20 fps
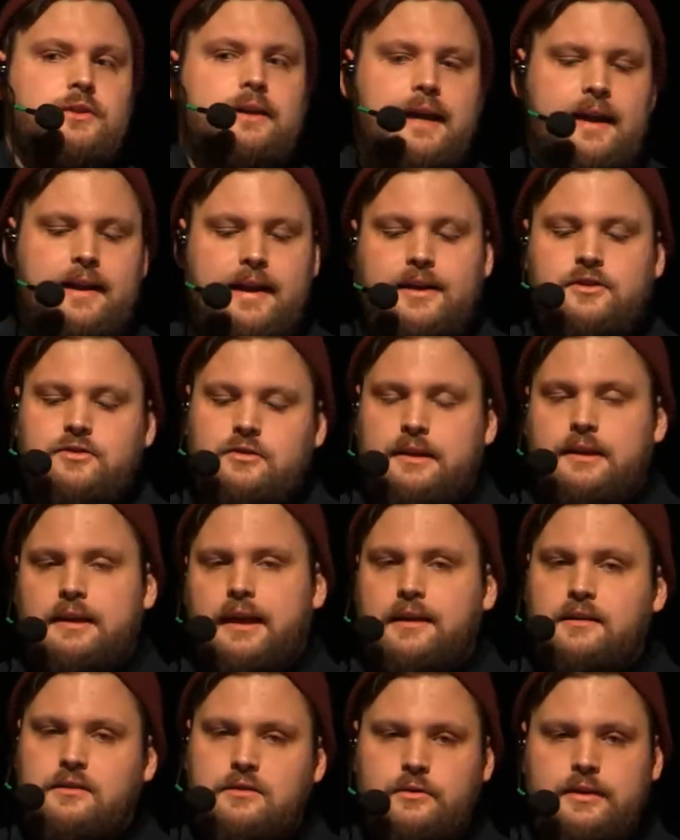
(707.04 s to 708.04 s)
you can't actually
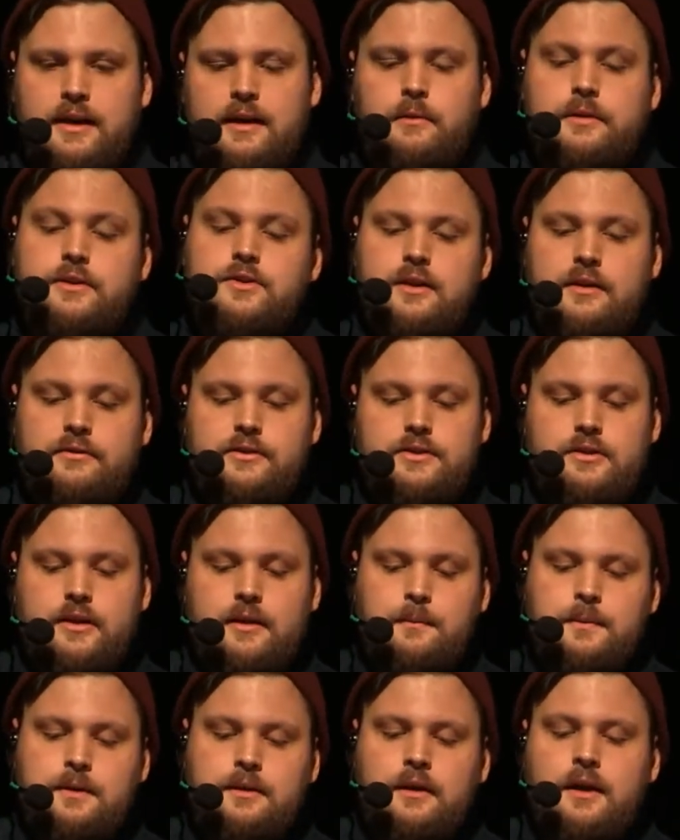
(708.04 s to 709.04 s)
do that with
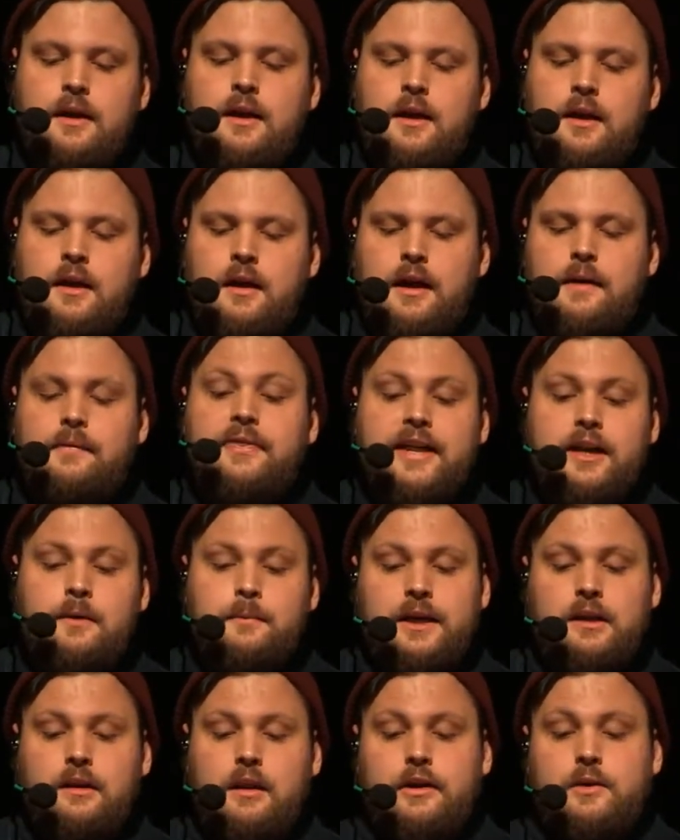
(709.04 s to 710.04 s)
JavaScript. That'll
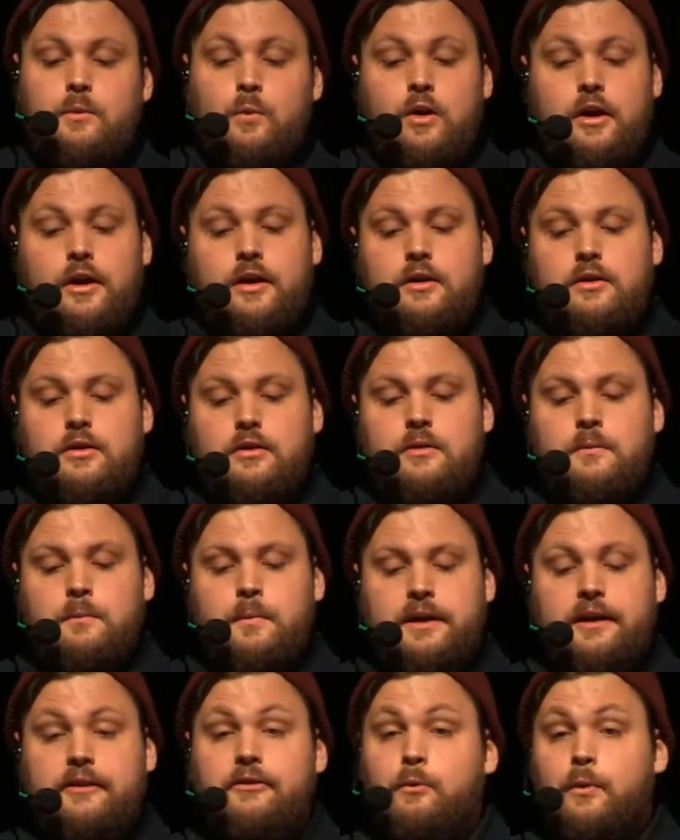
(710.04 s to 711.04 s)
be a lot of work,
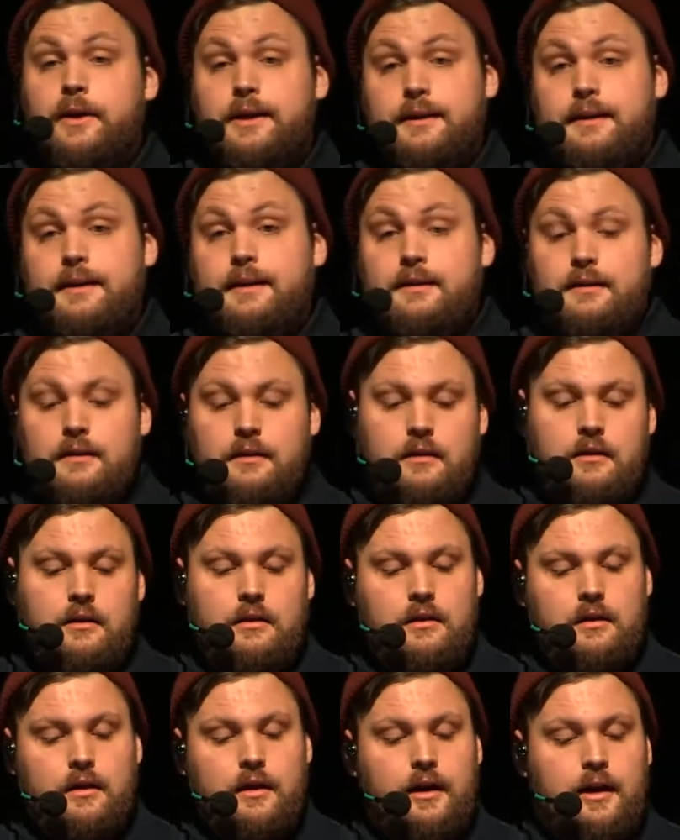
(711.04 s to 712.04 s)
but if we did it,
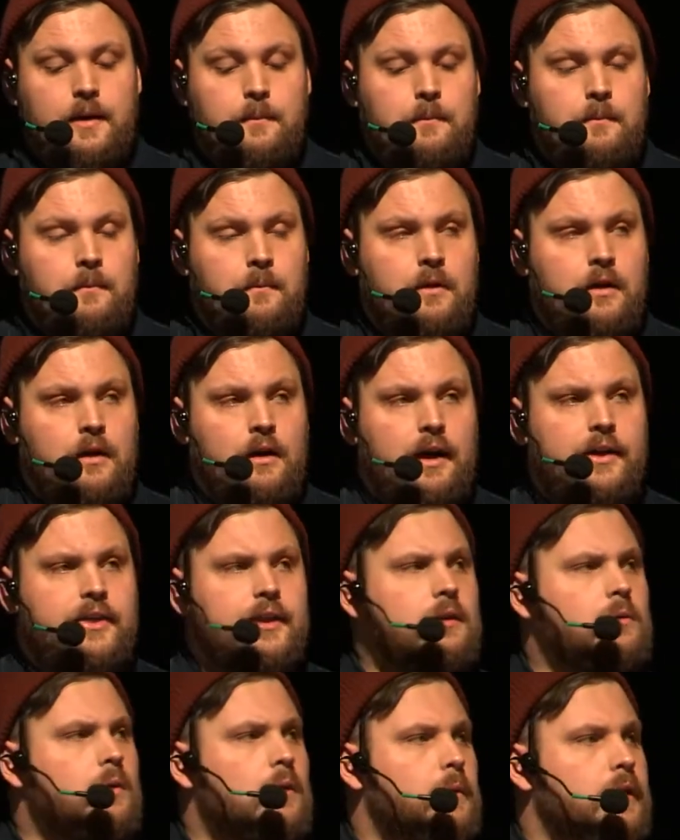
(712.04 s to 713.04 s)
I
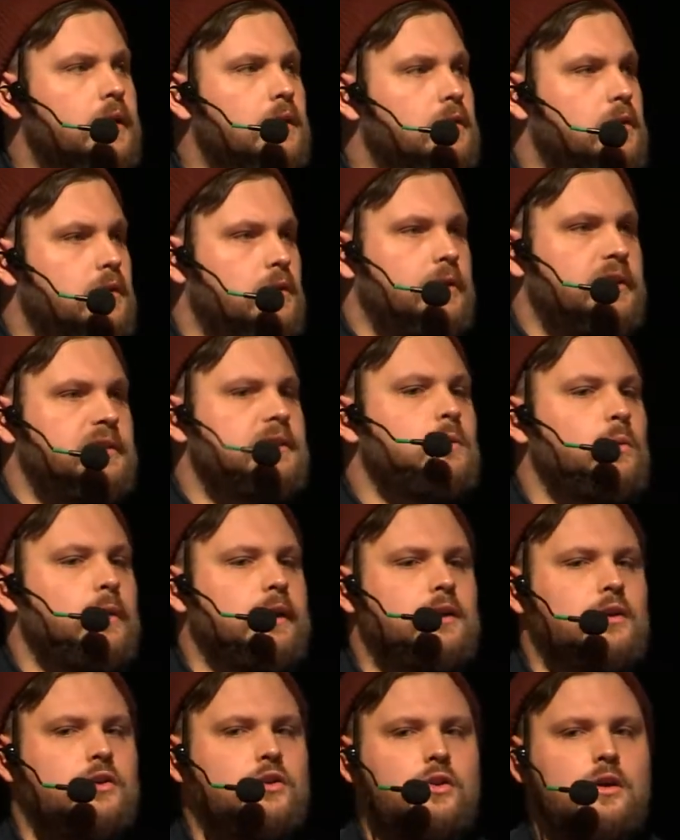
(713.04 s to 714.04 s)
think what we could do is that we
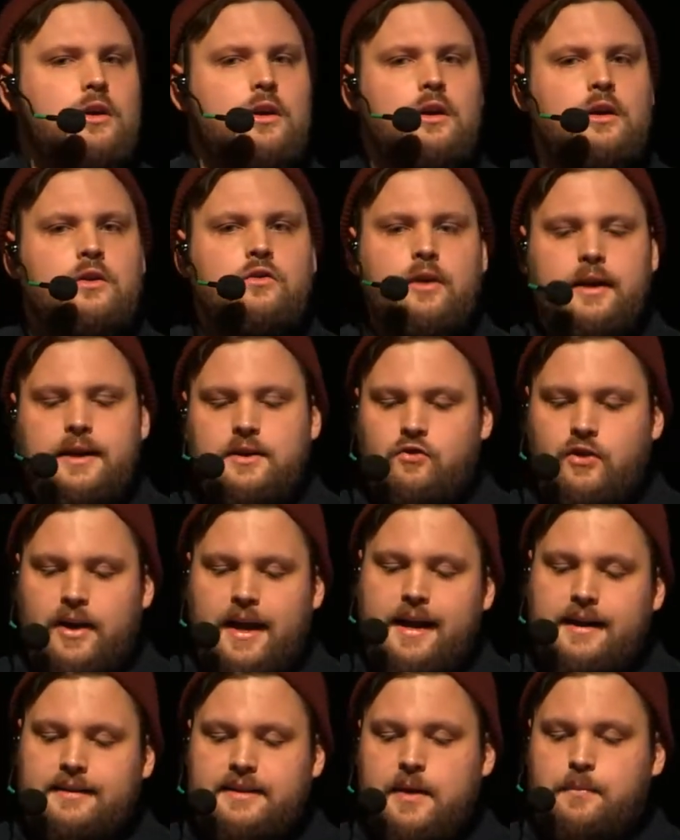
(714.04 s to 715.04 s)
could write
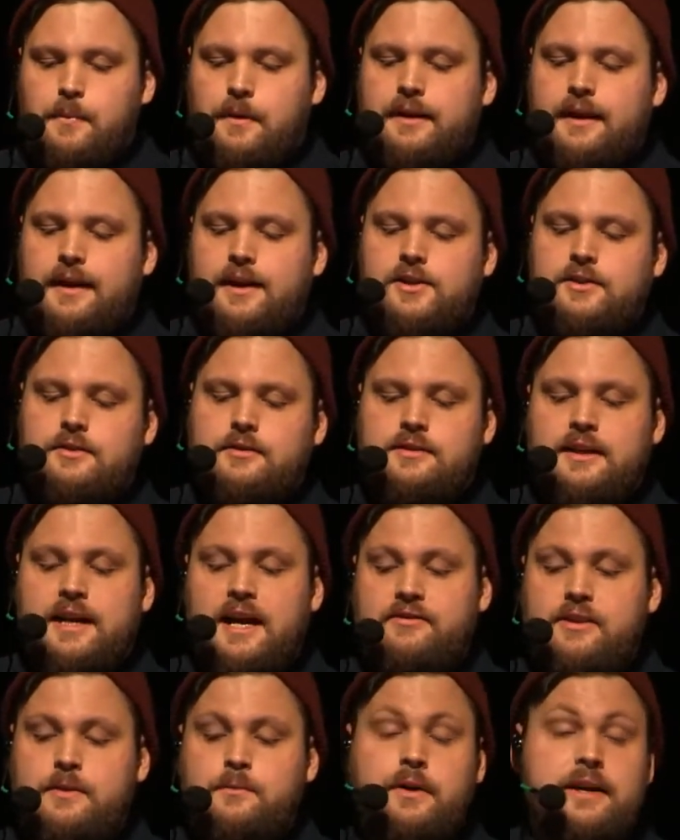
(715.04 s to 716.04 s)
React applications and
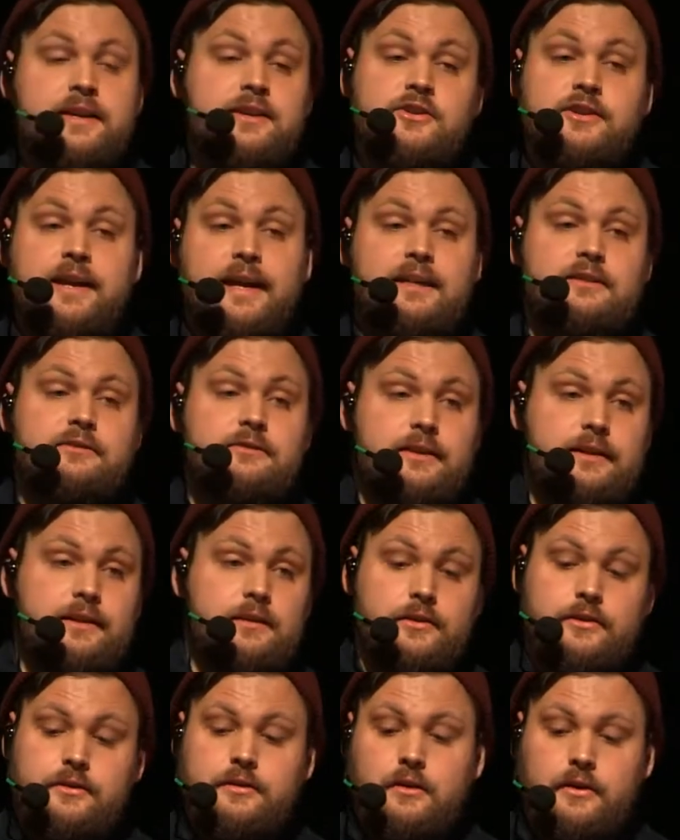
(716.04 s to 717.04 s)
have them render natively
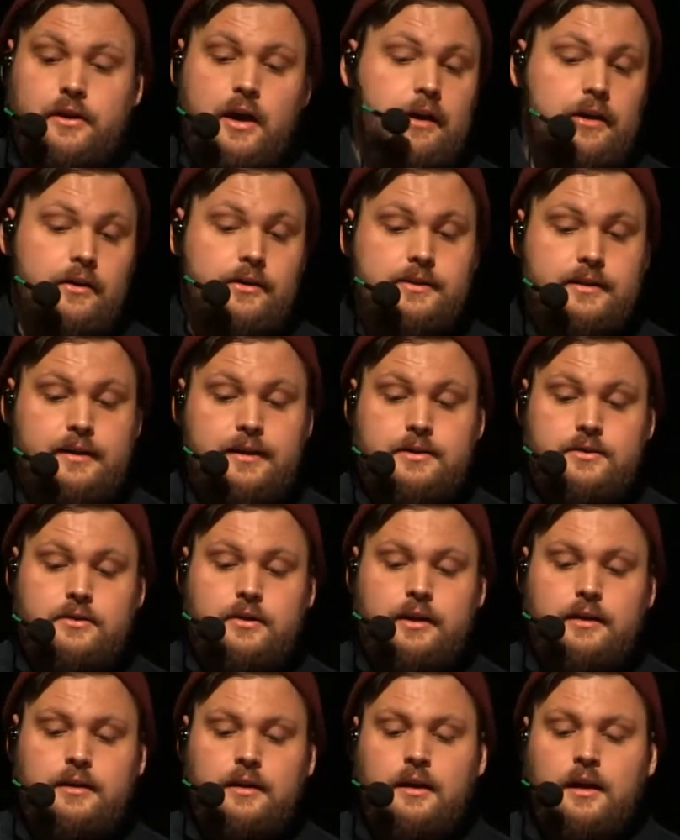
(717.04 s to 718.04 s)
on iOS and
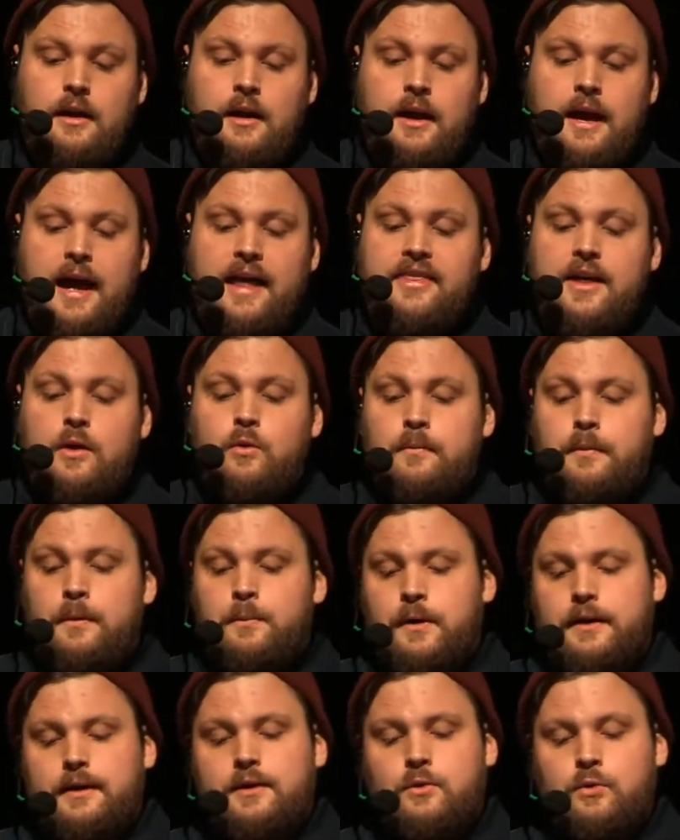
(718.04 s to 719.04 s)
Android. And that would be
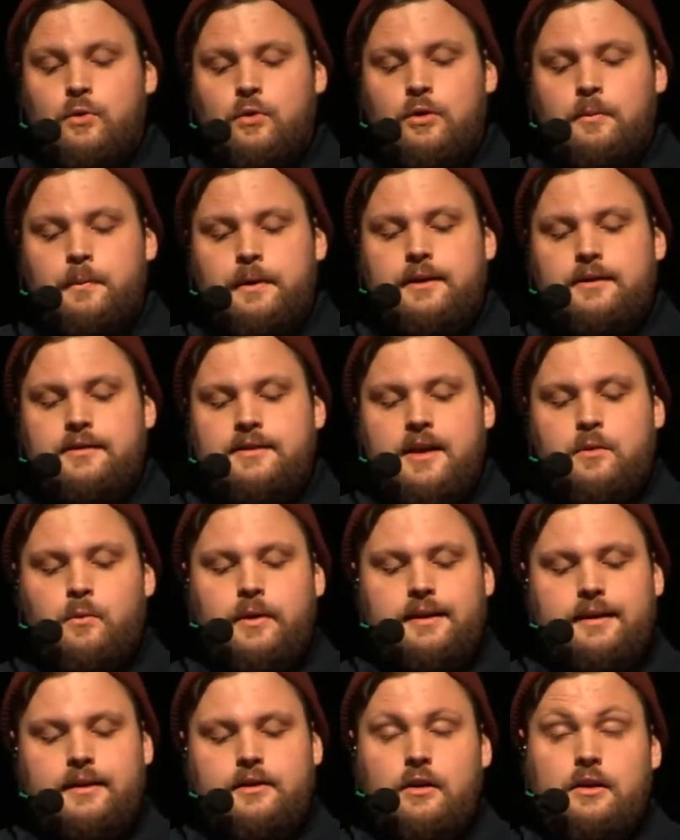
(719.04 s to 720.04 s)
pretty cool, because then
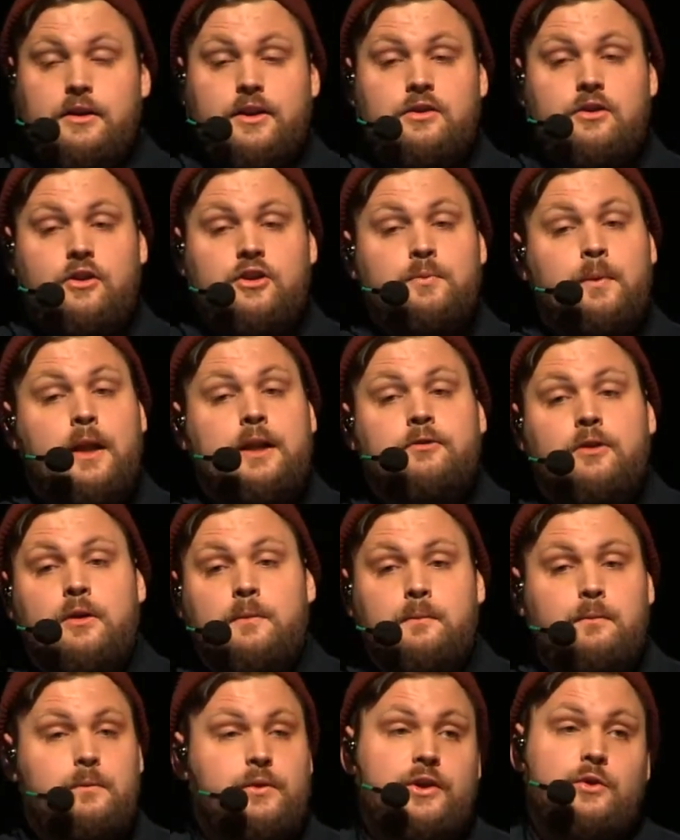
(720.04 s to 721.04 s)
we'd get all the
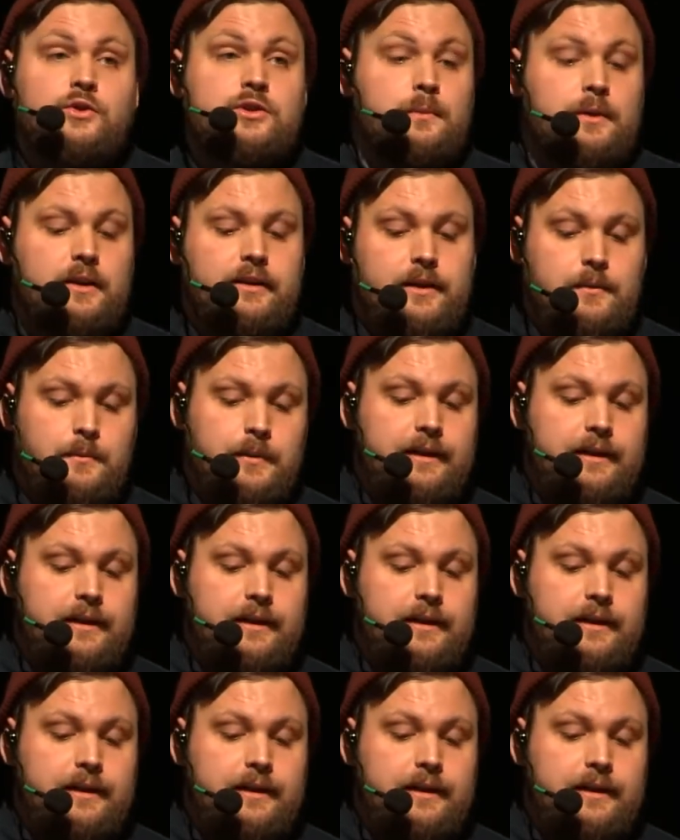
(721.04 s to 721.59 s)
cross-platform reusability